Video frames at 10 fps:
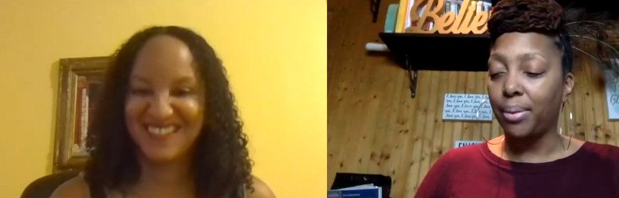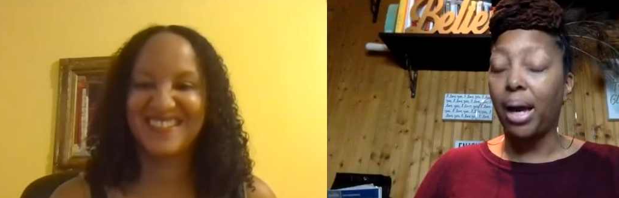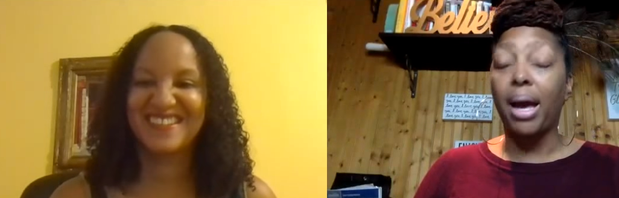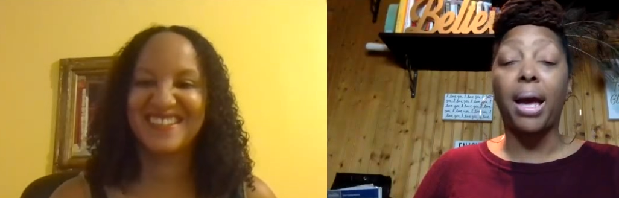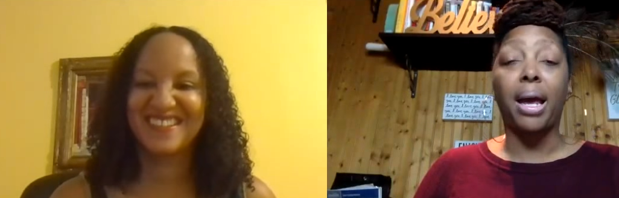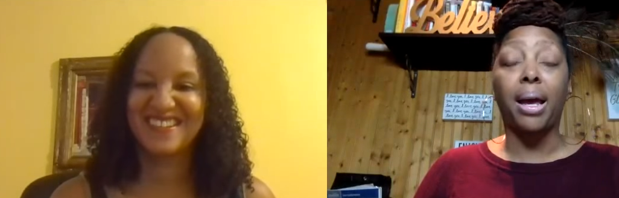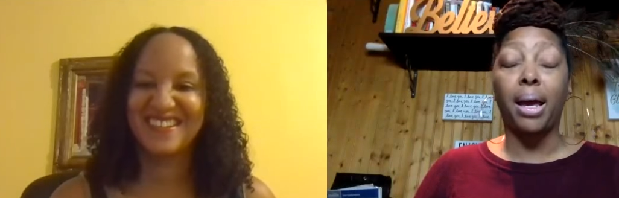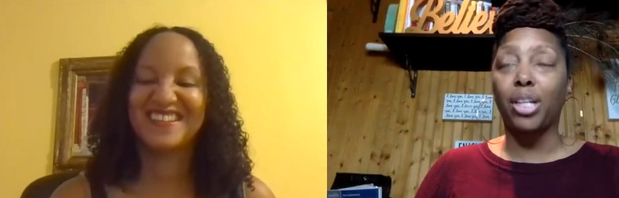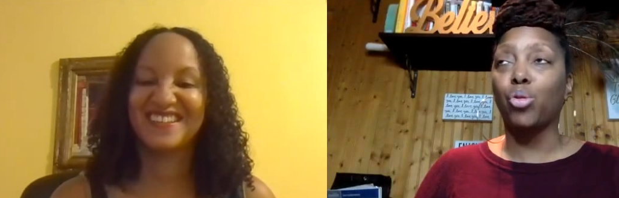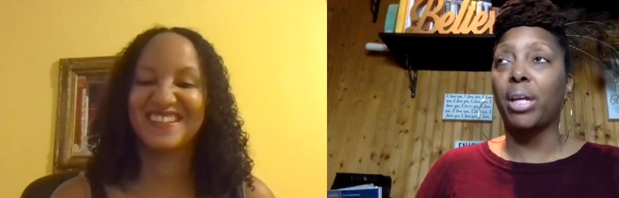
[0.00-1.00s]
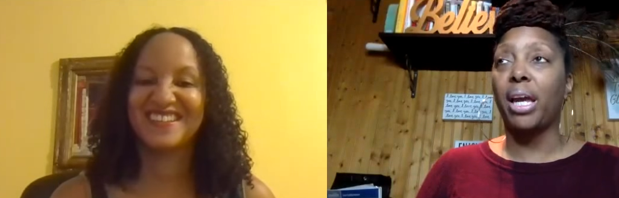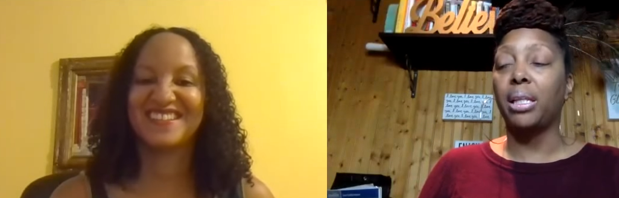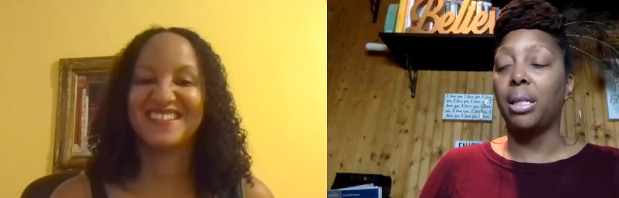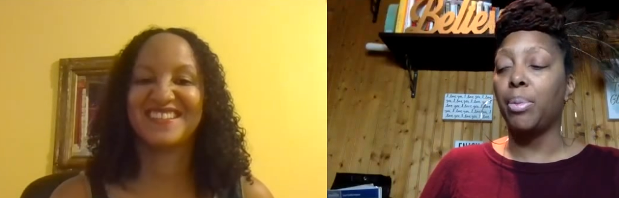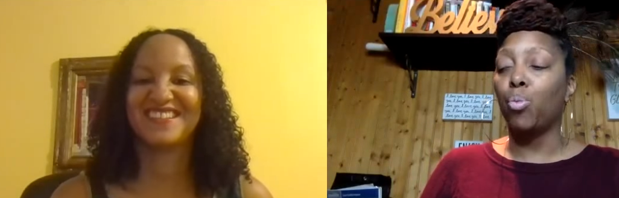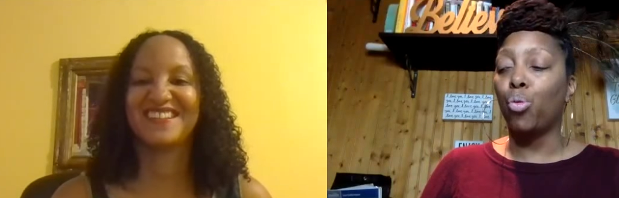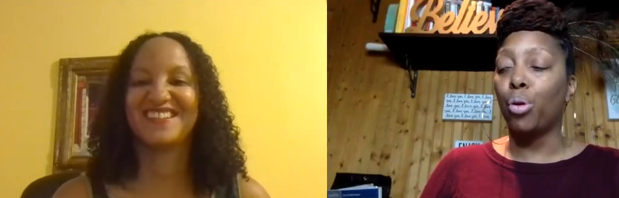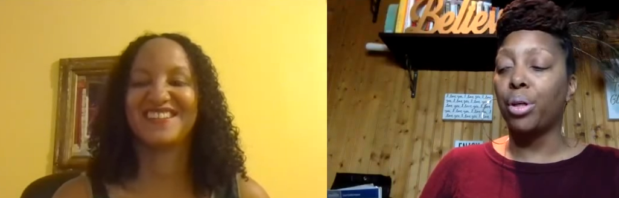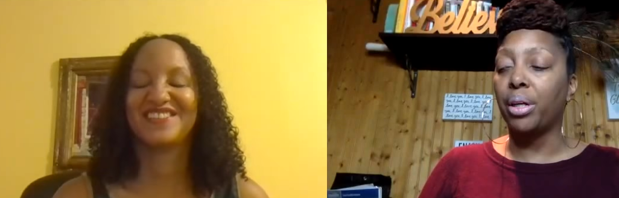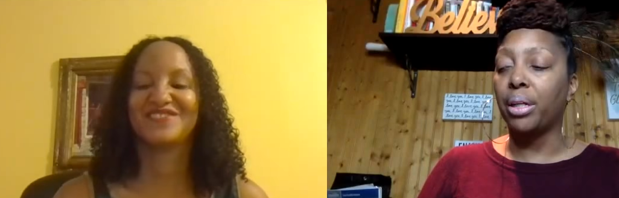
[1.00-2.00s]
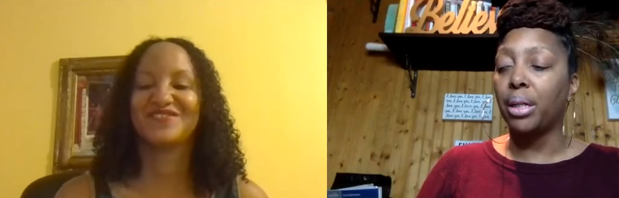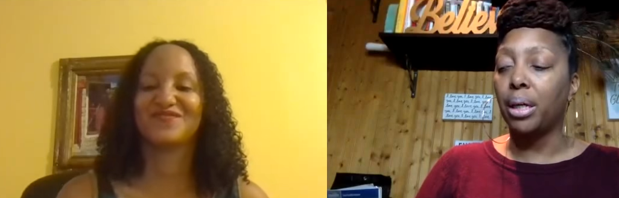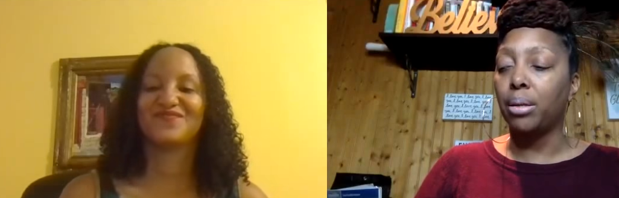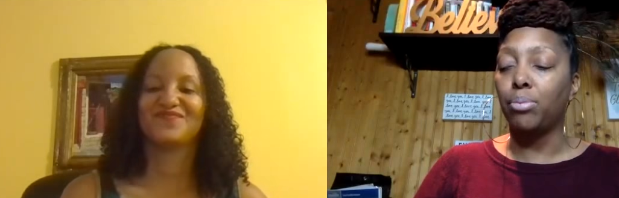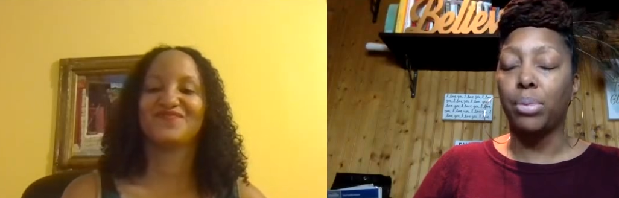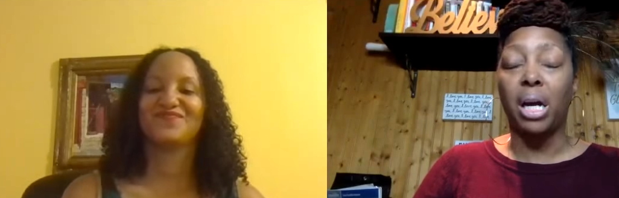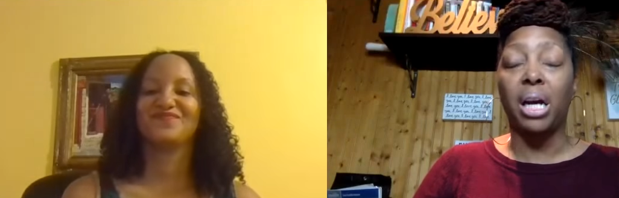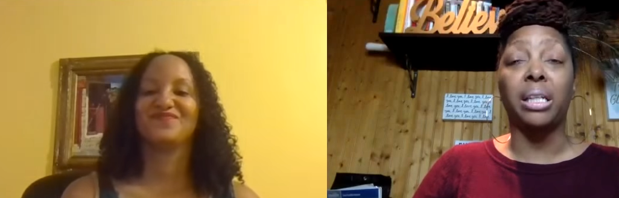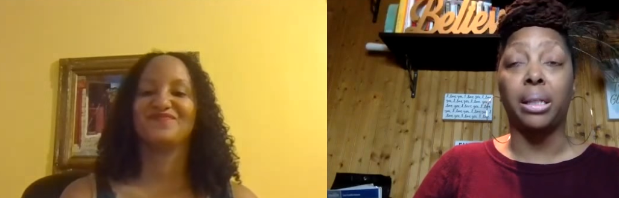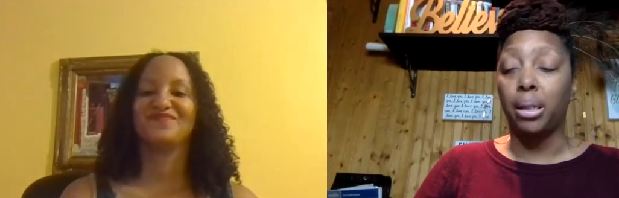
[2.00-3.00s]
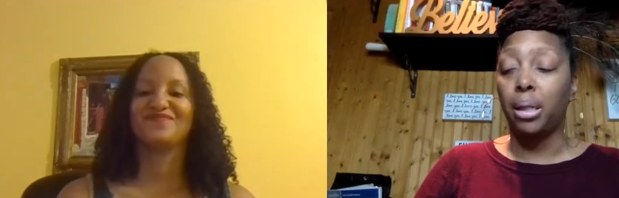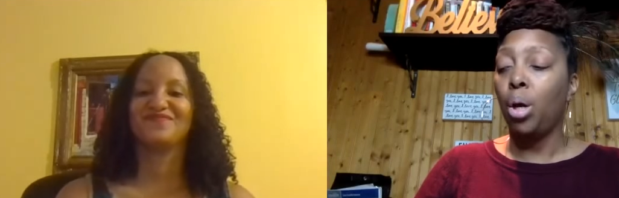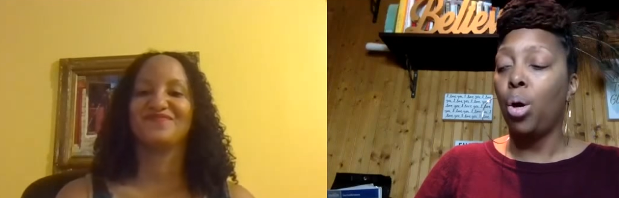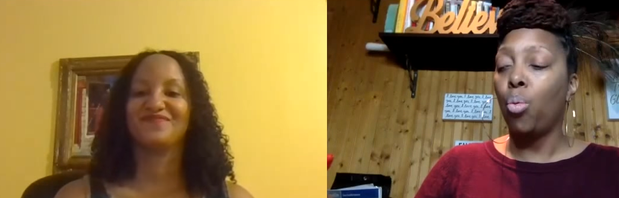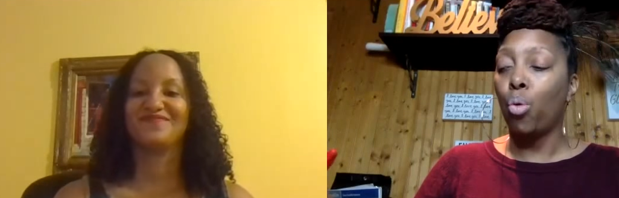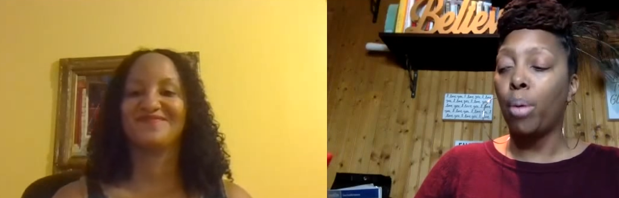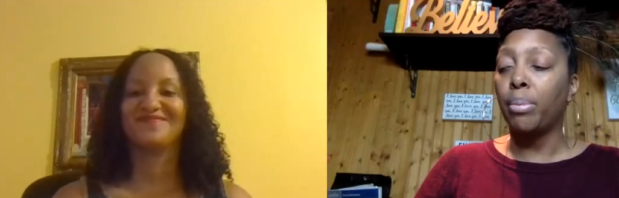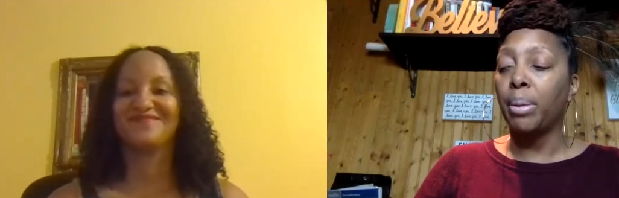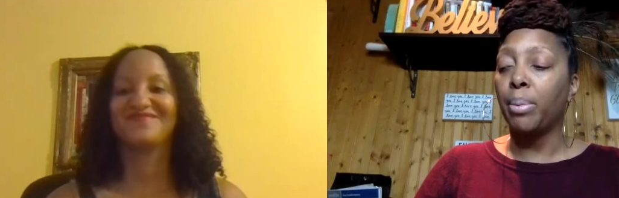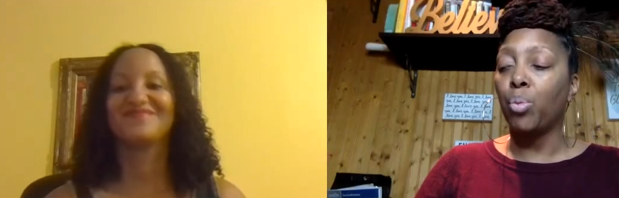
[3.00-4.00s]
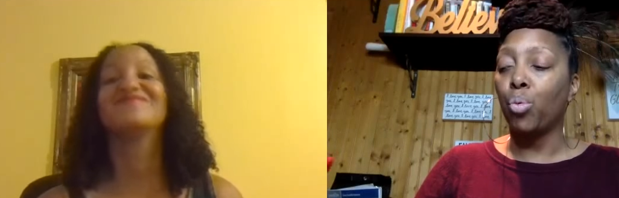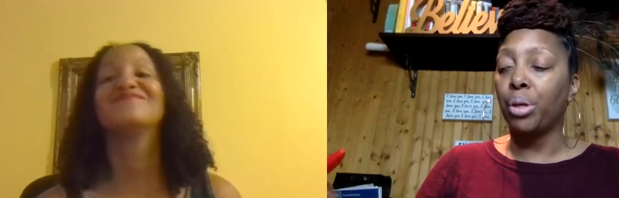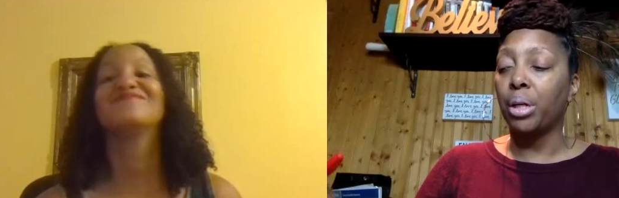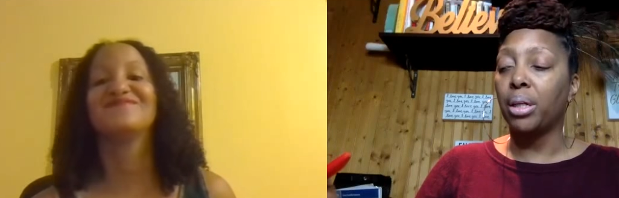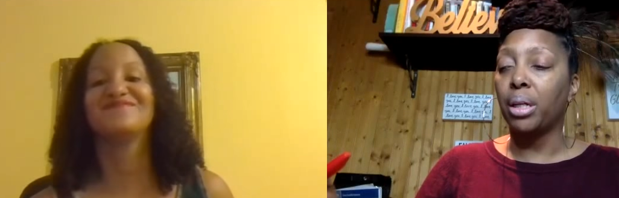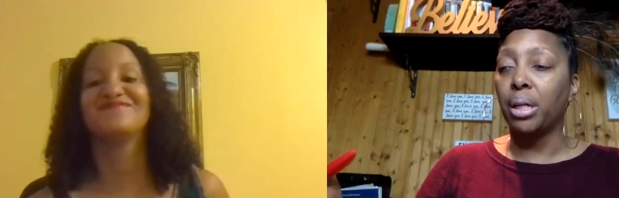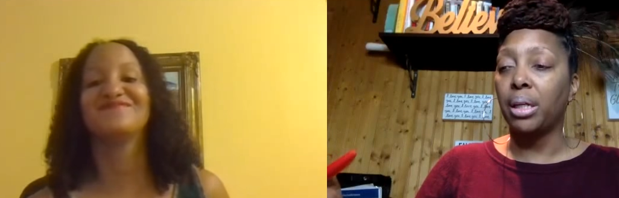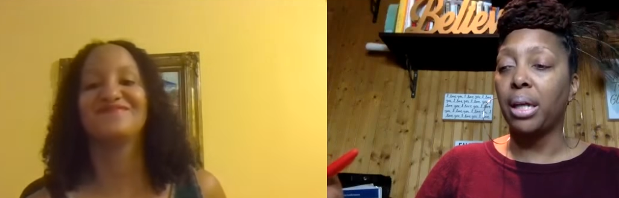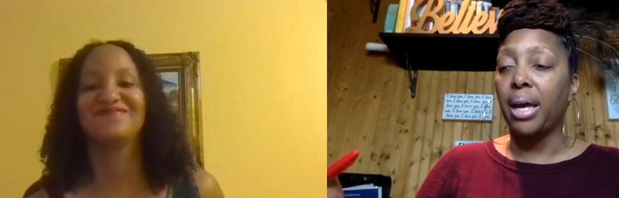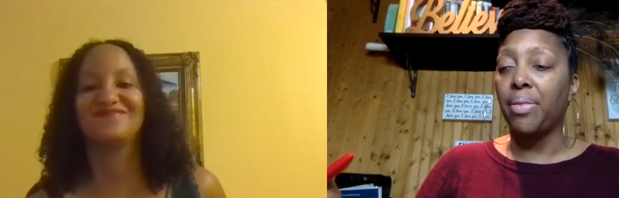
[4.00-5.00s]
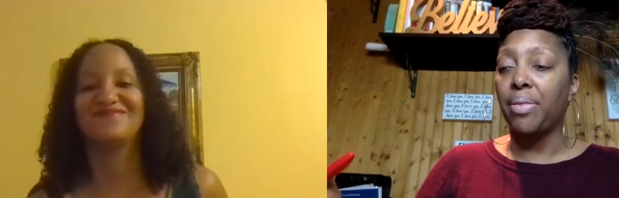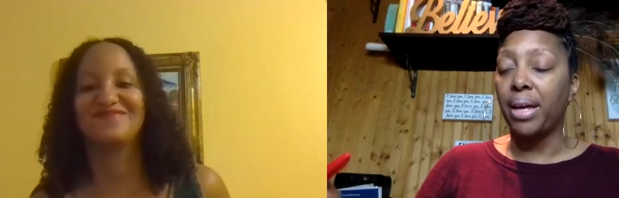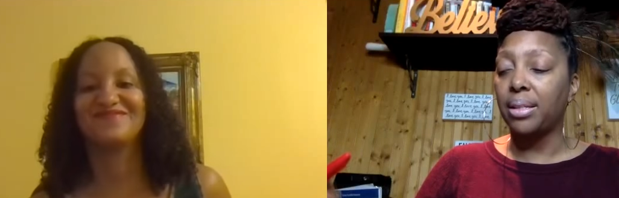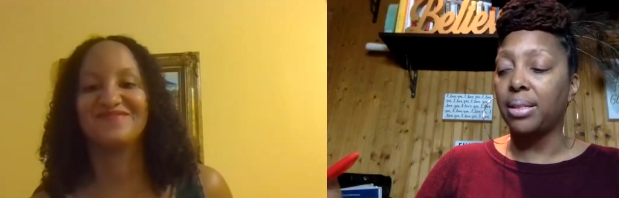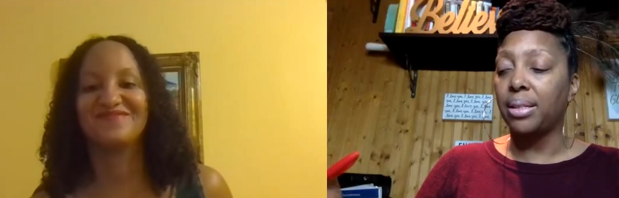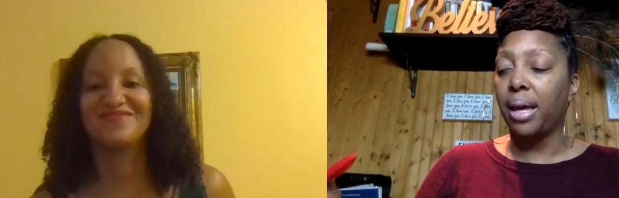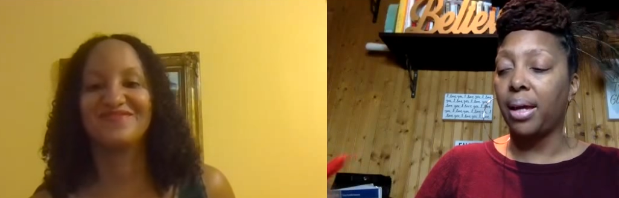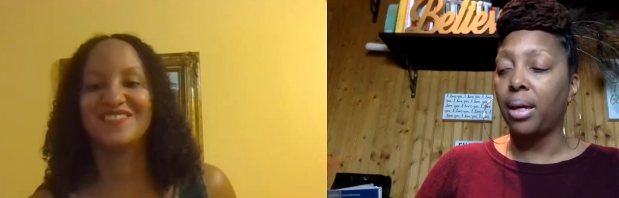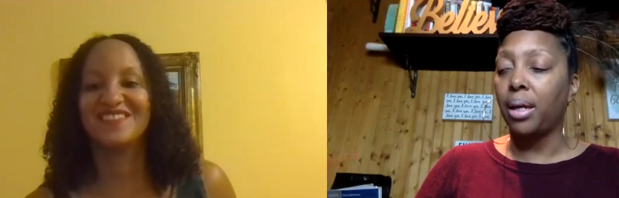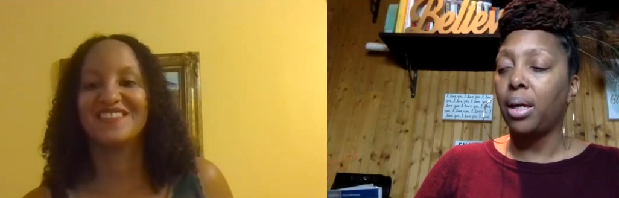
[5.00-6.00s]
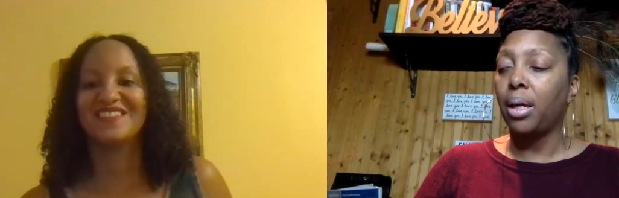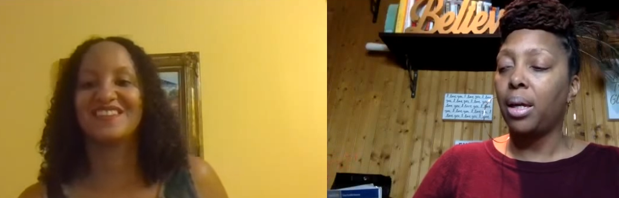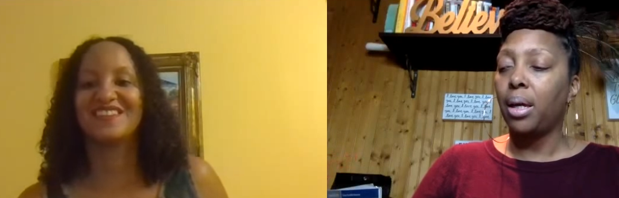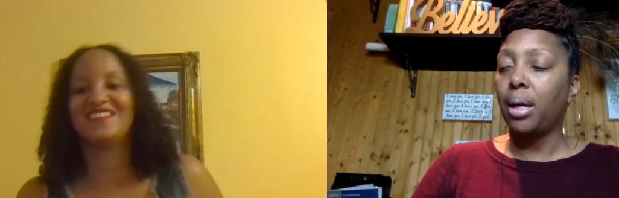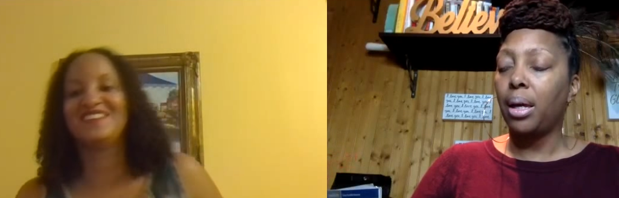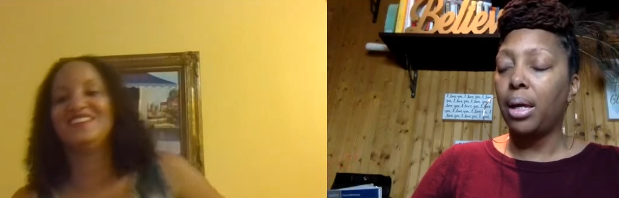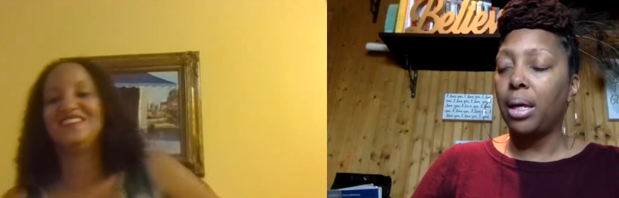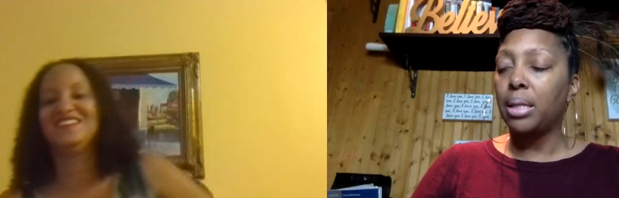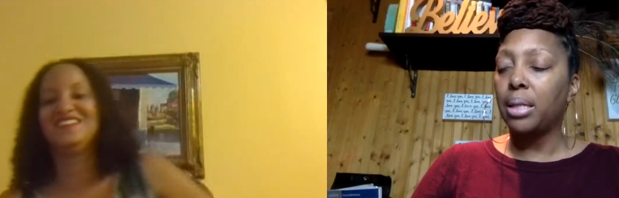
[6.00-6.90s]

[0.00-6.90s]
Speaker 1: I had I actually had lemon water and honey, warm lemon water. Mm. Had that today, and